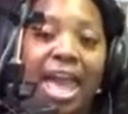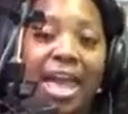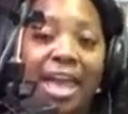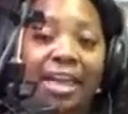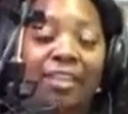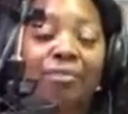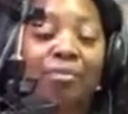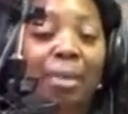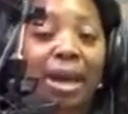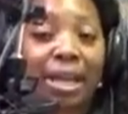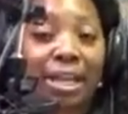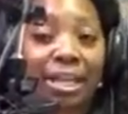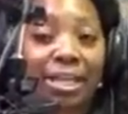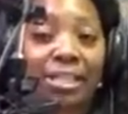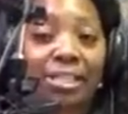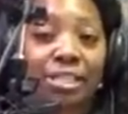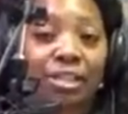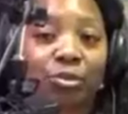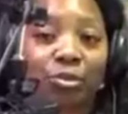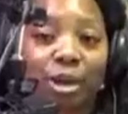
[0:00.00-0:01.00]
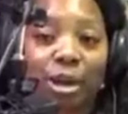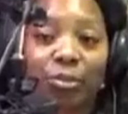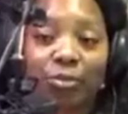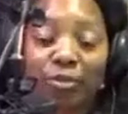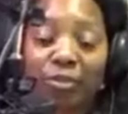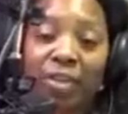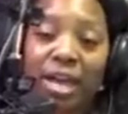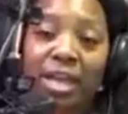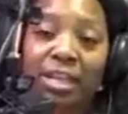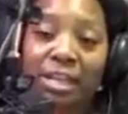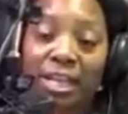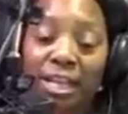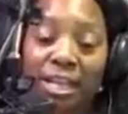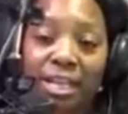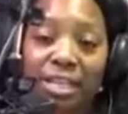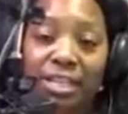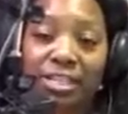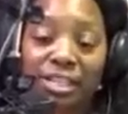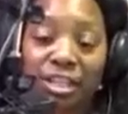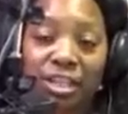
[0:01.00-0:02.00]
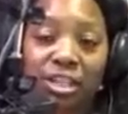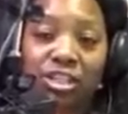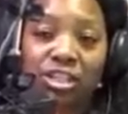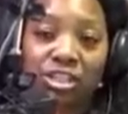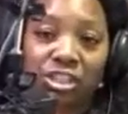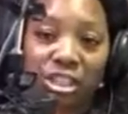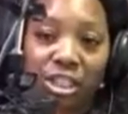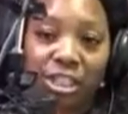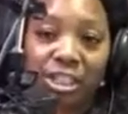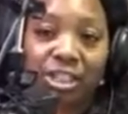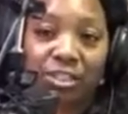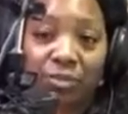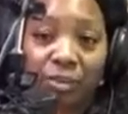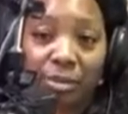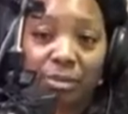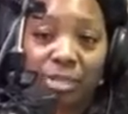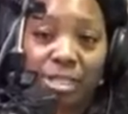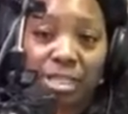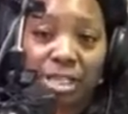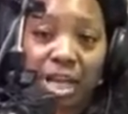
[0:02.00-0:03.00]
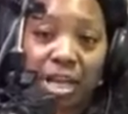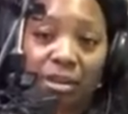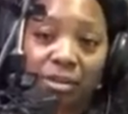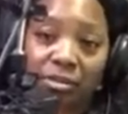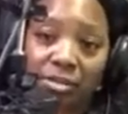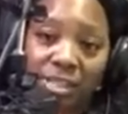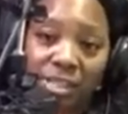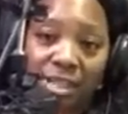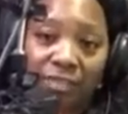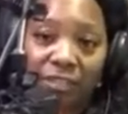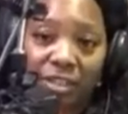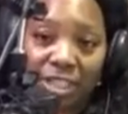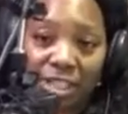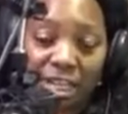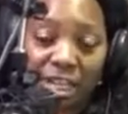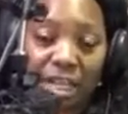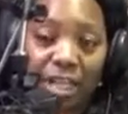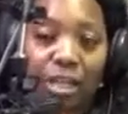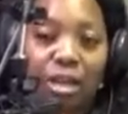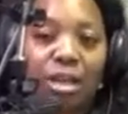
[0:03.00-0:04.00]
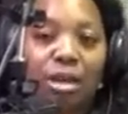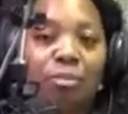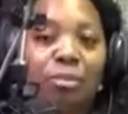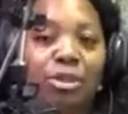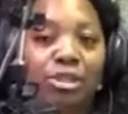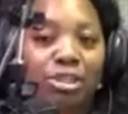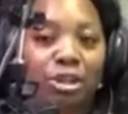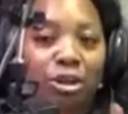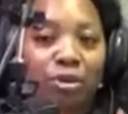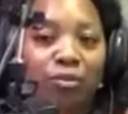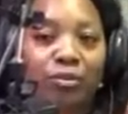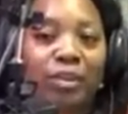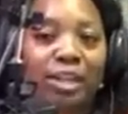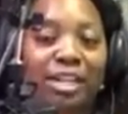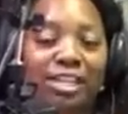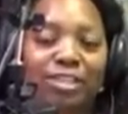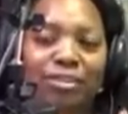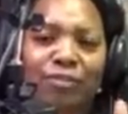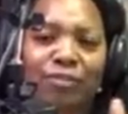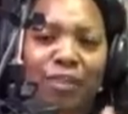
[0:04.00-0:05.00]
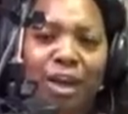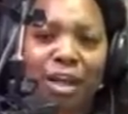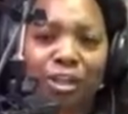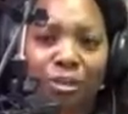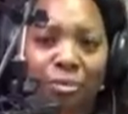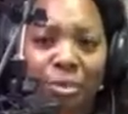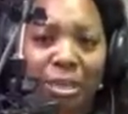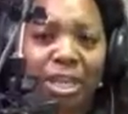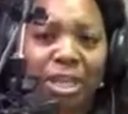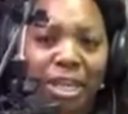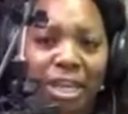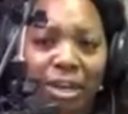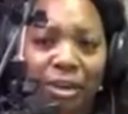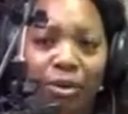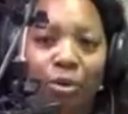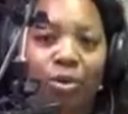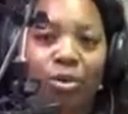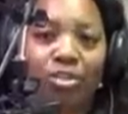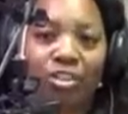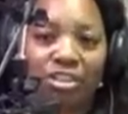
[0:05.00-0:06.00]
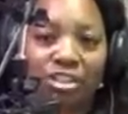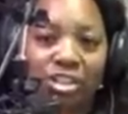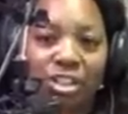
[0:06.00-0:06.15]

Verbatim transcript: and my Instagram for that is Sheila's Famous Taco 17. But don't forget to follow me here on the